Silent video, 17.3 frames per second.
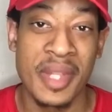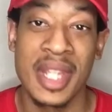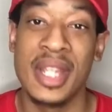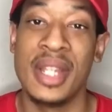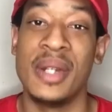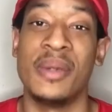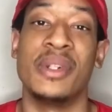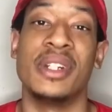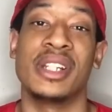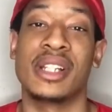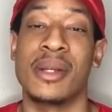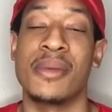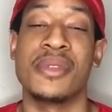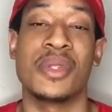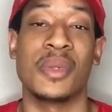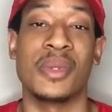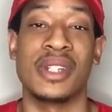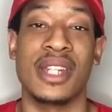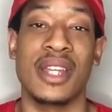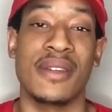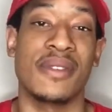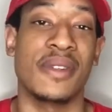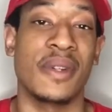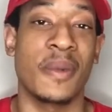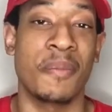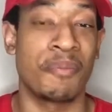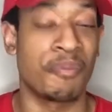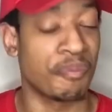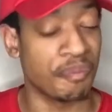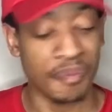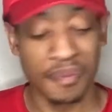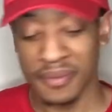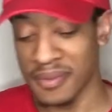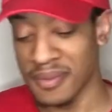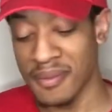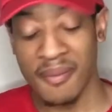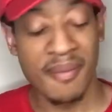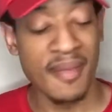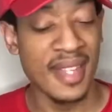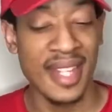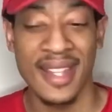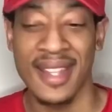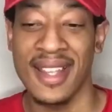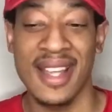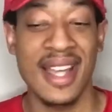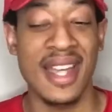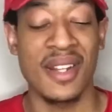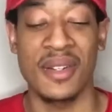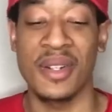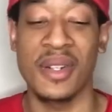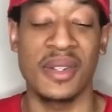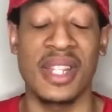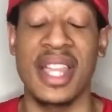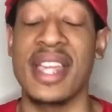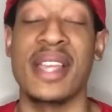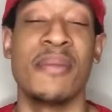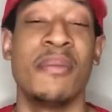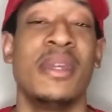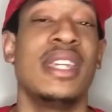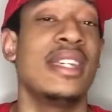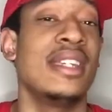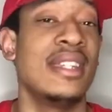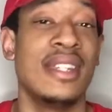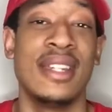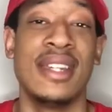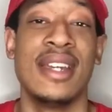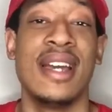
when it comes to Endeavor. I don't know, like me,